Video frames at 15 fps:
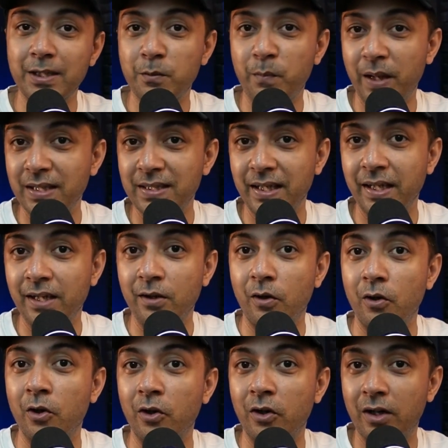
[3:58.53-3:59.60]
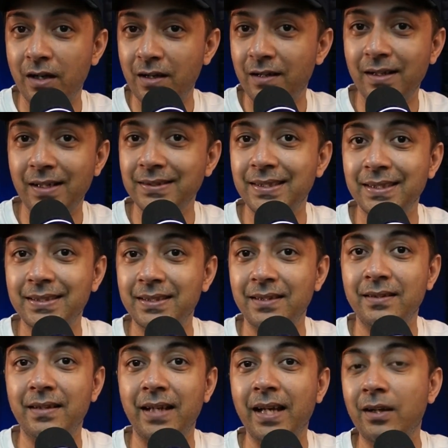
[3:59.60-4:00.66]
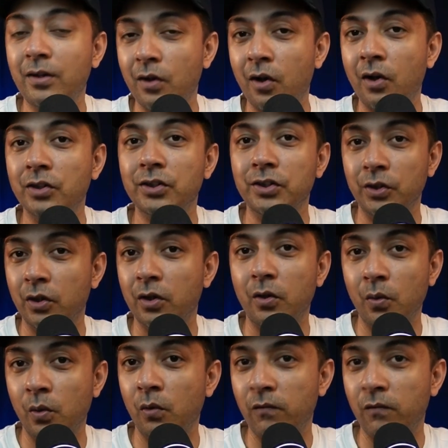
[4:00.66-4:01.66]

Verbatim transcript: spacing or color consistent across your whole